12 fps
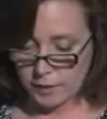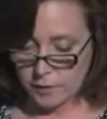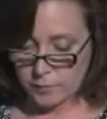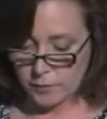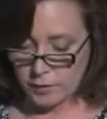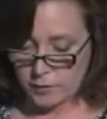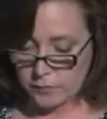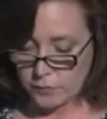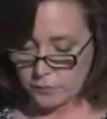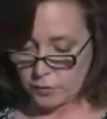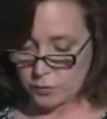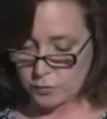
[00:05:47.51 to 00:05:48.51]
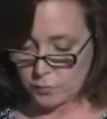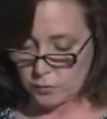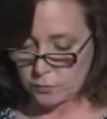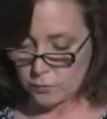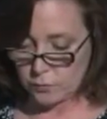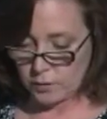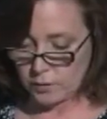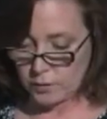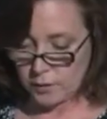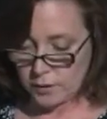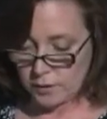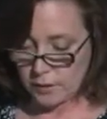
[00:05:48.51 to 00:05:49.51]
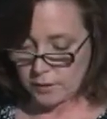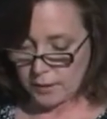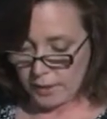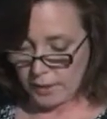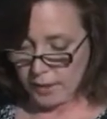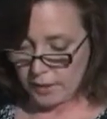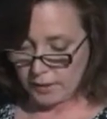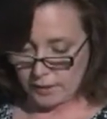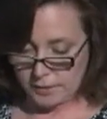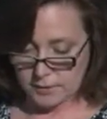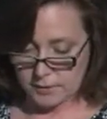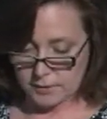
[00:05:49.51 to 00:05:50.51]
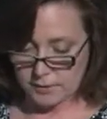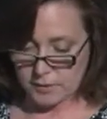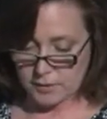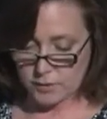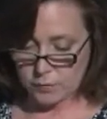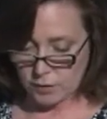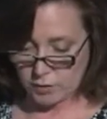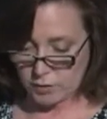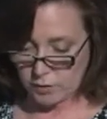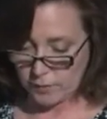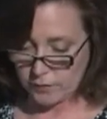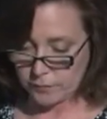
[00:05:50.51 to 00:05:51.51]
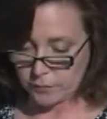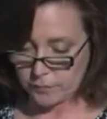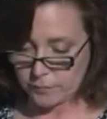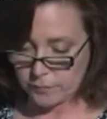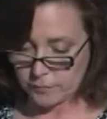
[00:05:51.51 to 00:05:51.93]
the outbreak of the First World War that they had any success whatsoever.